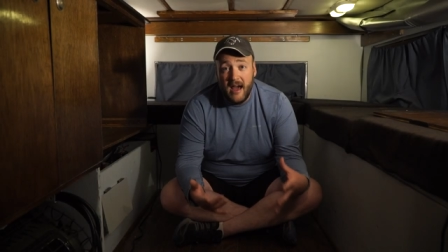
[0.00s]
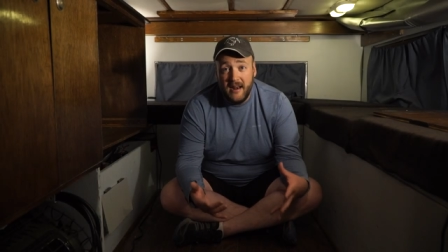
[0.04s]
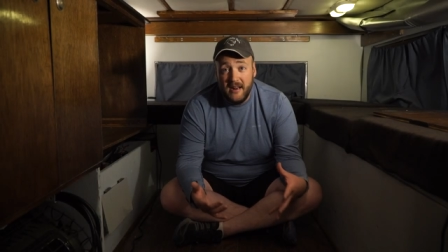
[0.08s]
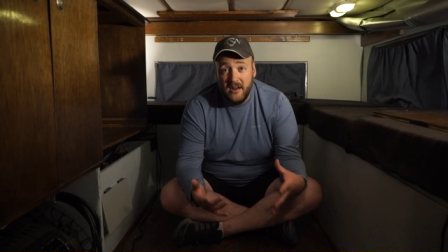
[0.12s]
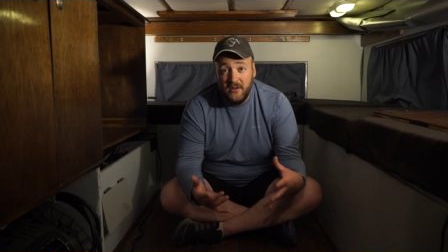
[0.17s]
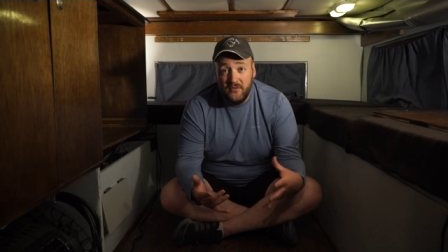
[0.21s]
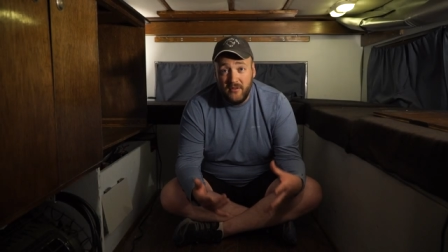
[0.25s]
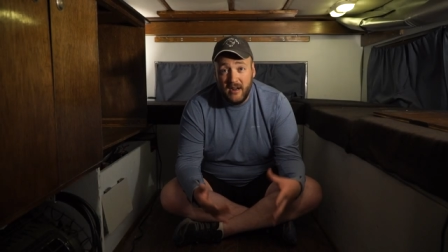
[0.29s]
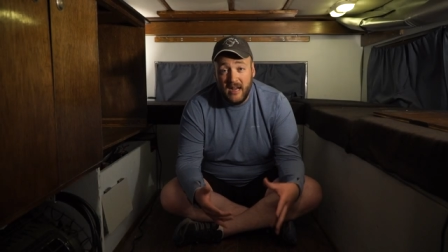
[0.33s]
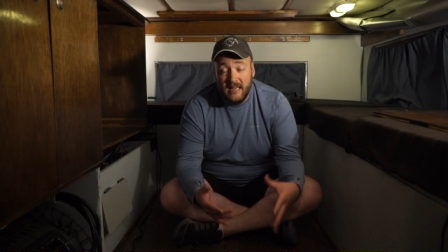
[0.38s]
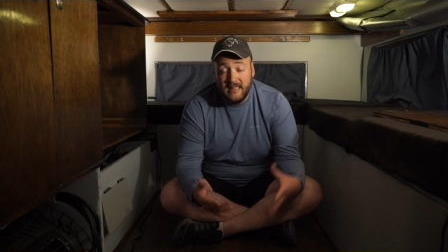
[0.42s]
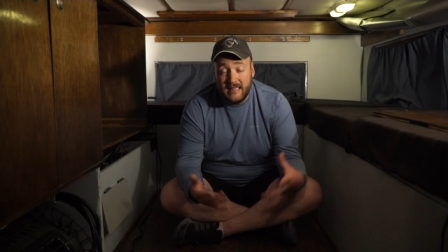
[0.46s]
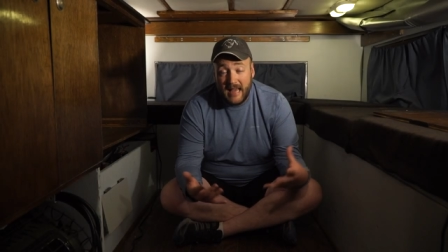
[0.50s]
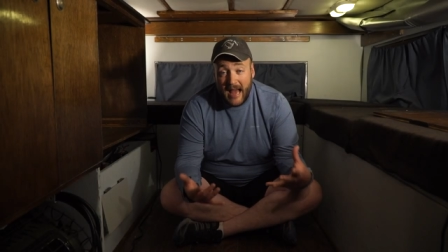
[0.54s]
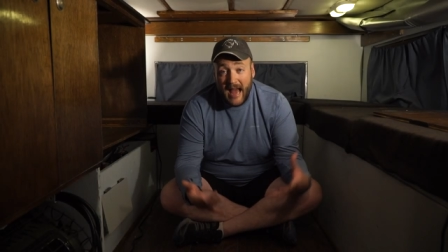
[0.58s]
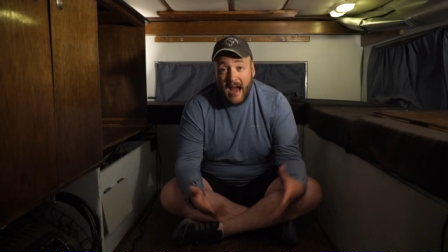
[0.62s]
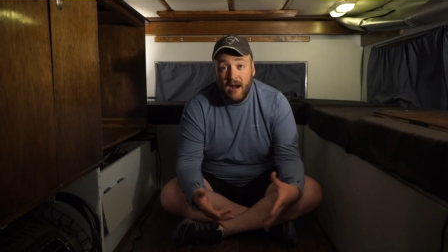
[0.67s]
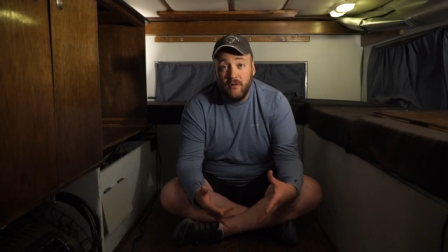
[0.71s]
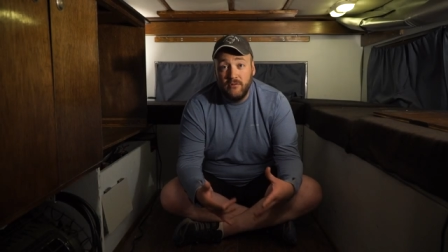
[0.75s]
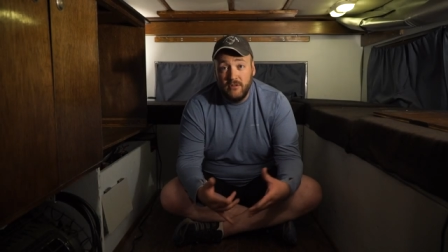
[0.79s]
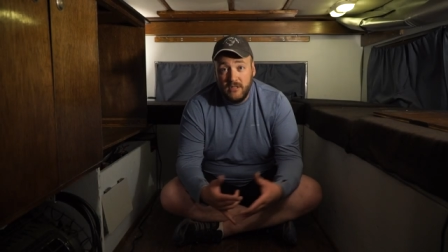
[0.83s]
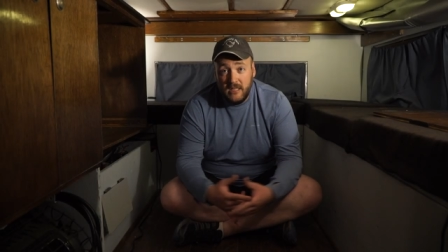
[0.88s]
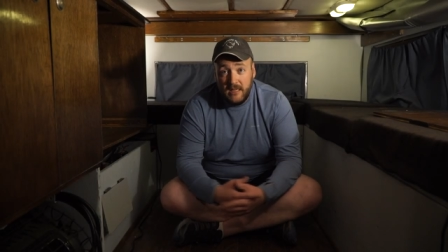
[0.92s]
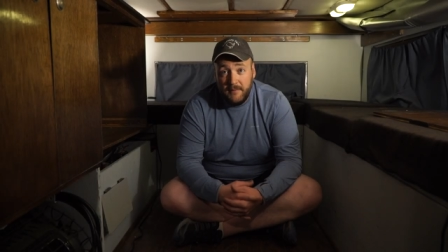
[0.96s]
I didn't realize
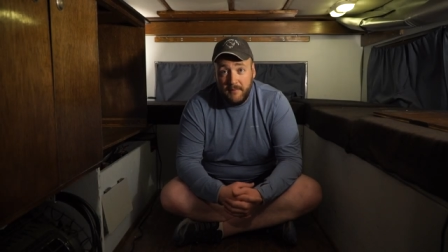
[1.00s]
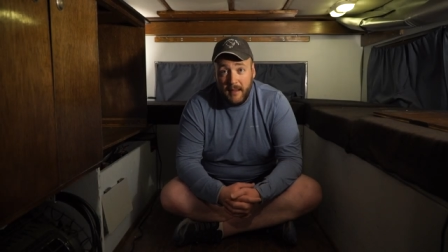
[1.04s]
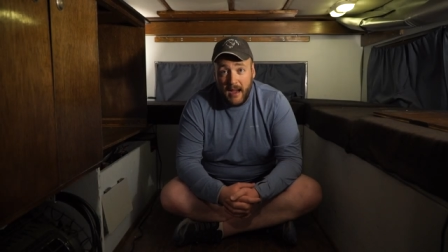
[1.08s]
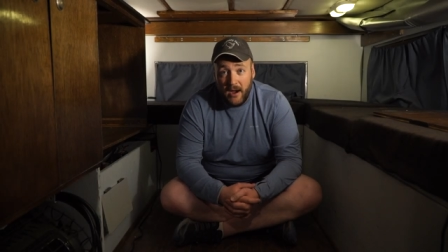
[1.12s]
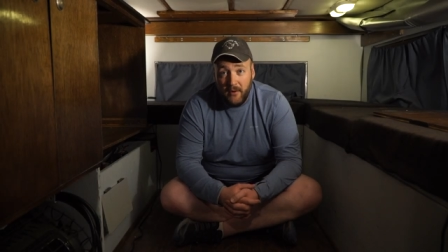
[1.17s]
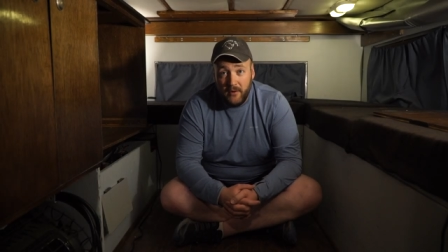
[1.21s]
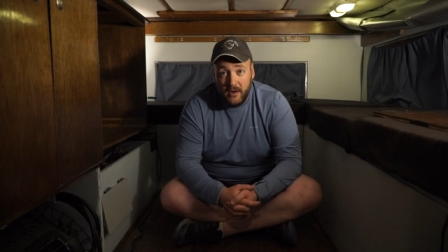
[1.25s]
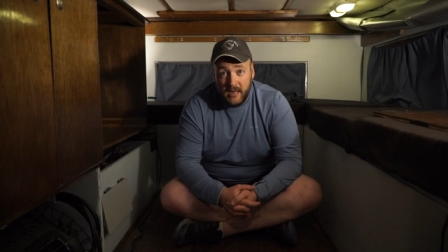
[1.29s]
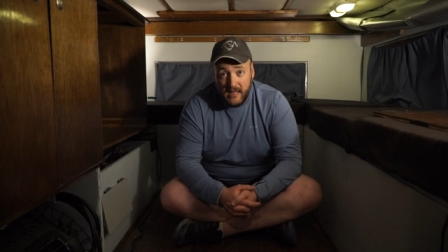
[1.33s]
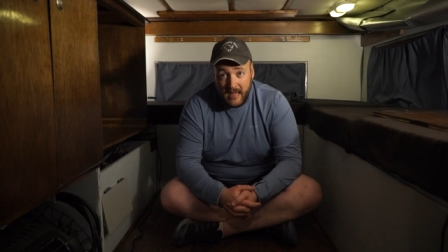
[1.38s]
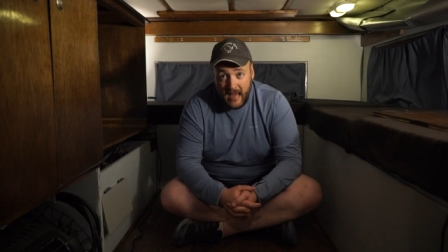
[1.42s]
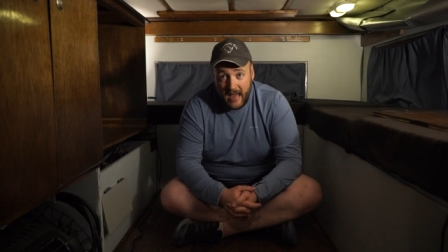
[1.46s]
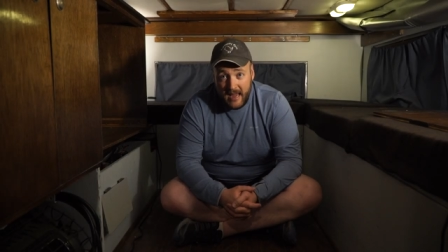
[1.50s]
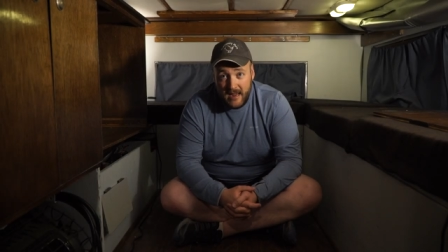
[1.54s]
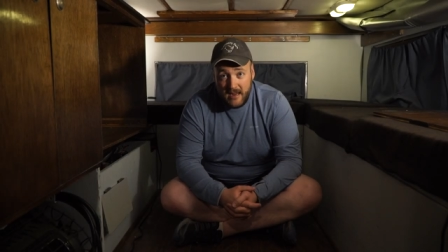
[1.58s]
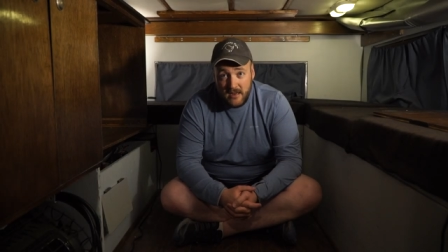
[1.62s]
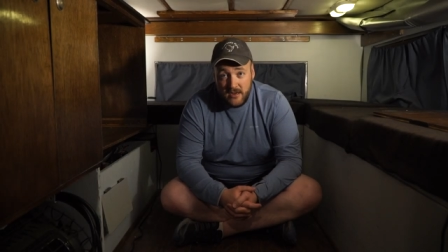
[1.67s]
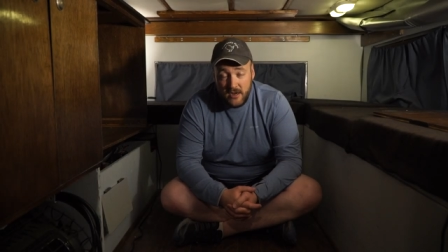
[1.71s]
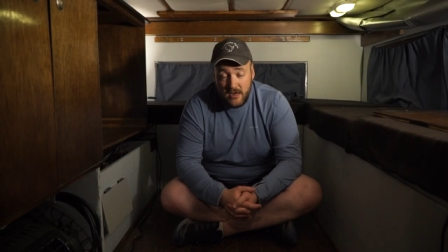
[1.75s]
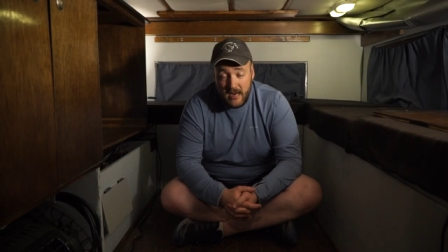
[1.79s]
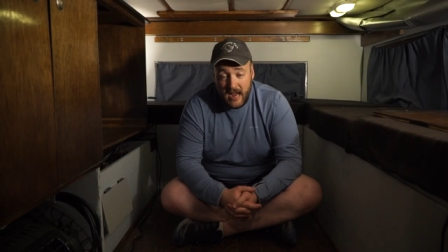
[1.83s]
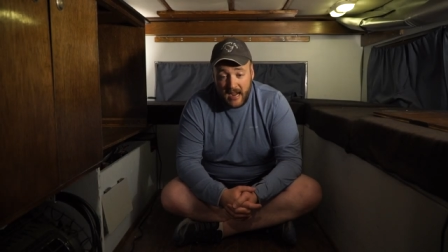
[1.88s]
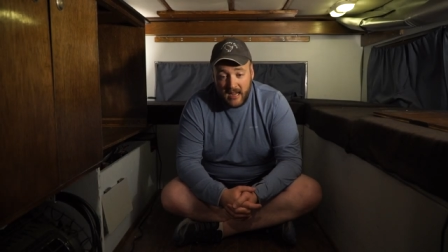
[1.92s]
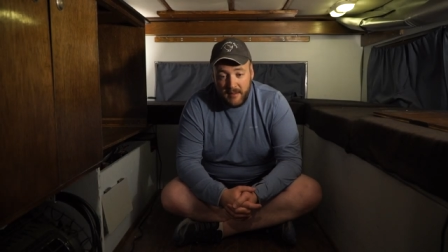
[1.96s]
how deep I would get
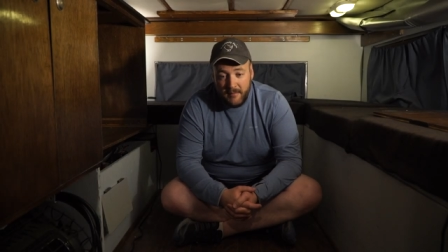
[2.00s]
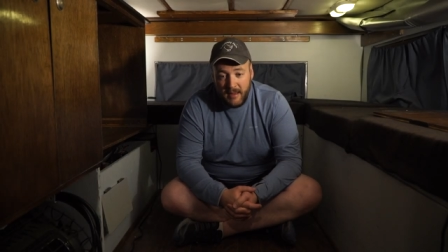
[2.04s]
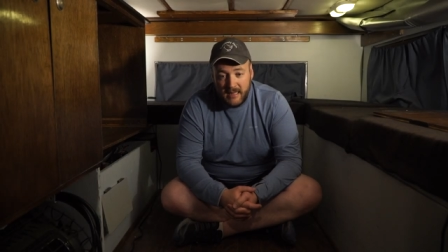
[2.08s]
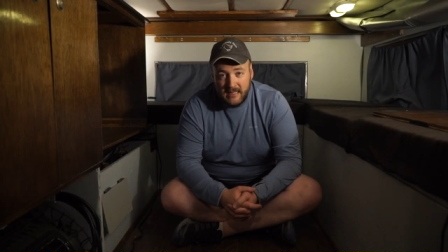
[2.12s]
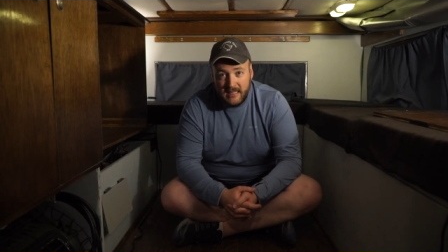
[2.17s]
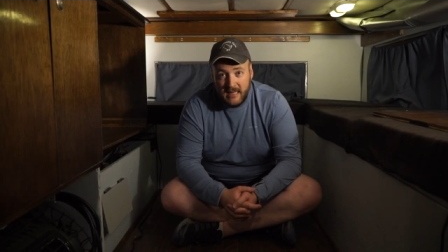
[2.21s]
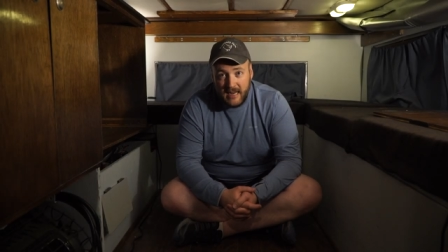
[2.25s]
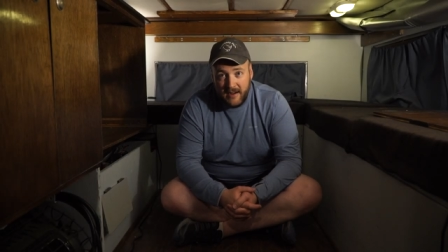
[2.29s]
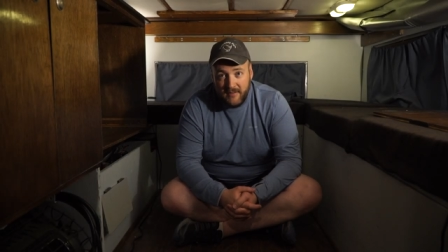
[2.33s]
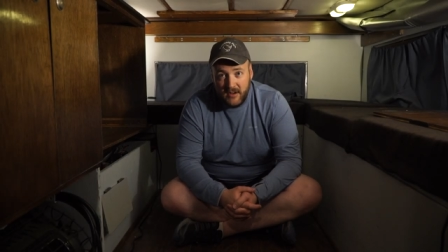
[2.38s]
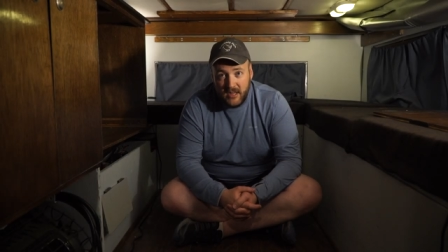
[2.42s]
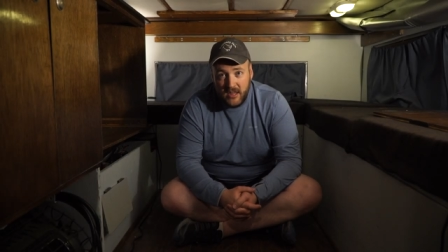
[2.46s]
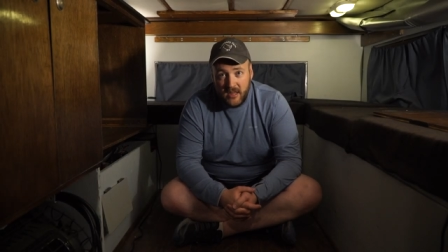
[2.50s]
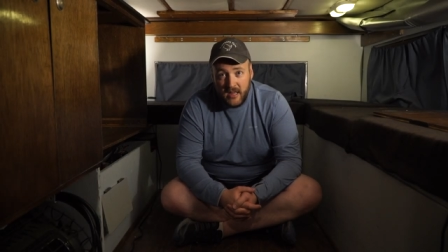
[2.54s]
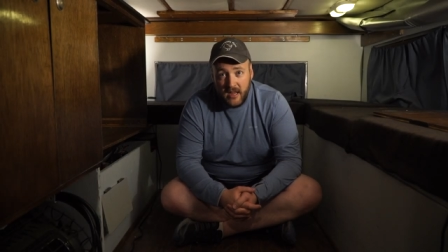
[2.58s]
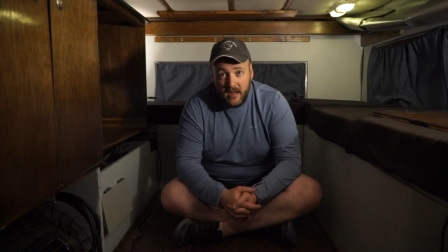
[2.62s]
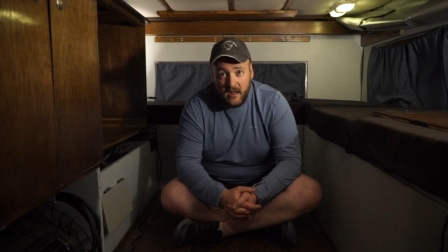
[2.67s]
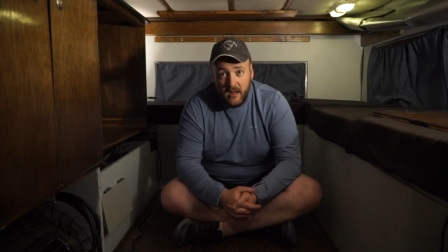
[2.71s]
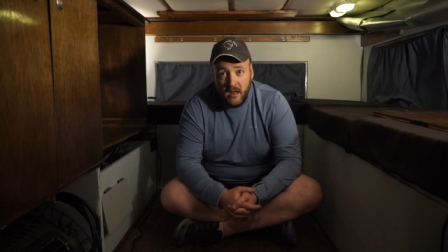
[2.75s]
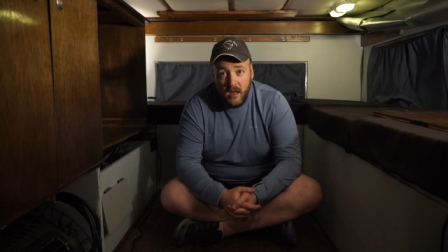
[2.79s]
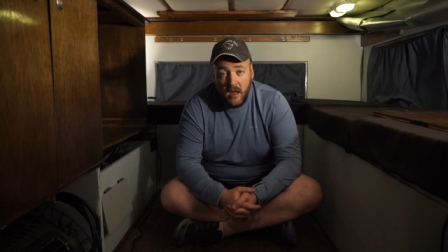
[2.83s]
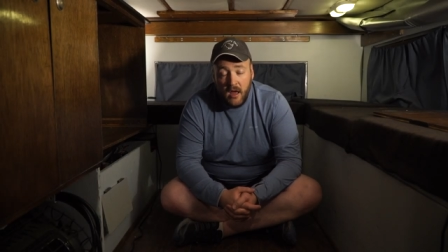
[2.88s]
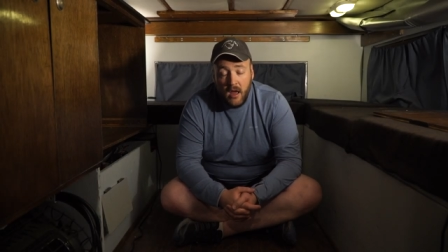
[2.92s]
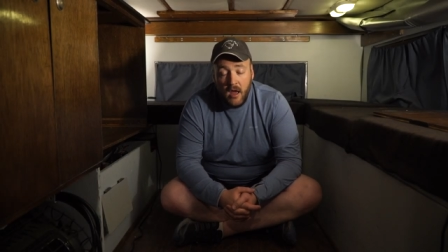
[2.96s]
into documenting
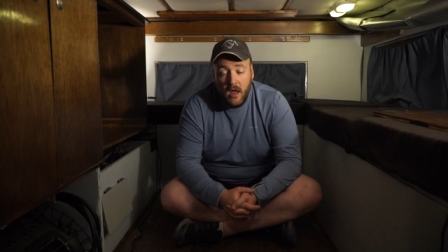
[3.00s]
everything